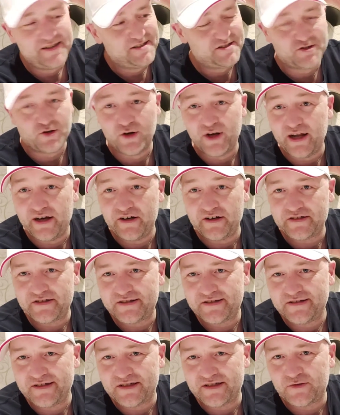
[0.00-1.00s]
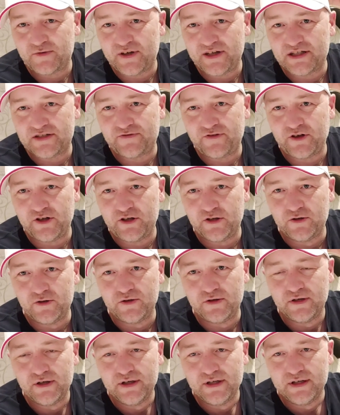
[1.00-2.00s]
So Leonard, this one is for
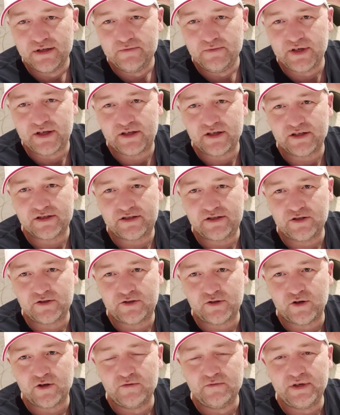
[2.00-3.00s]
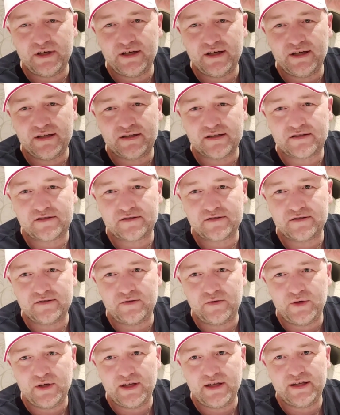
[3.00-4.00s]
you because you told me it is
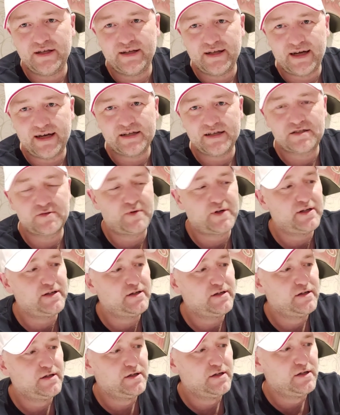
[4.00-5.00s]
really nice one.